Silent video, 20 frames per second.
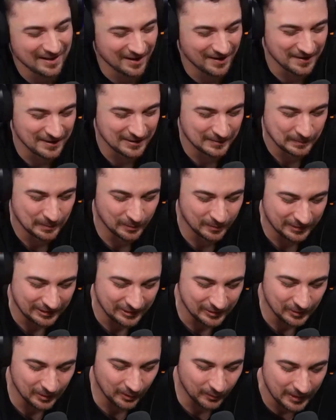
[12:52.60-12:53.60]
this movie? Do
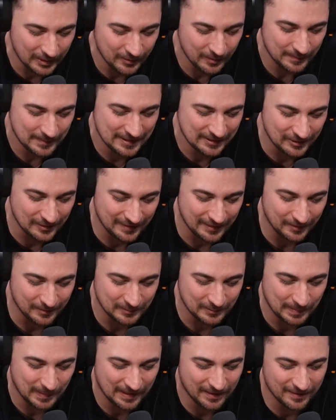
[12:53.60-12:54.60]
you agree with me? Do you think it was
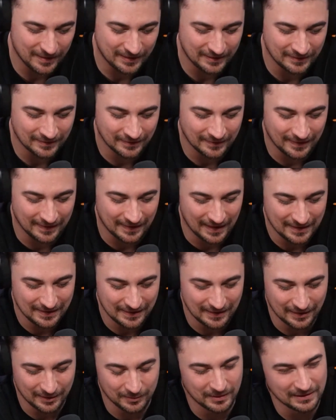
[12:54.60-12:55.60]
better than I thought
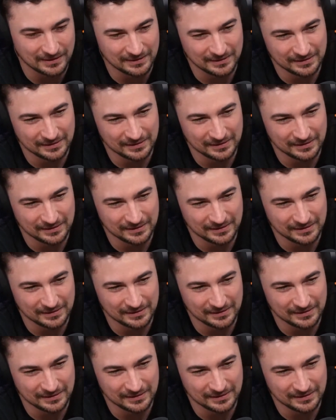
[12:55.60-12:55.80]
it was?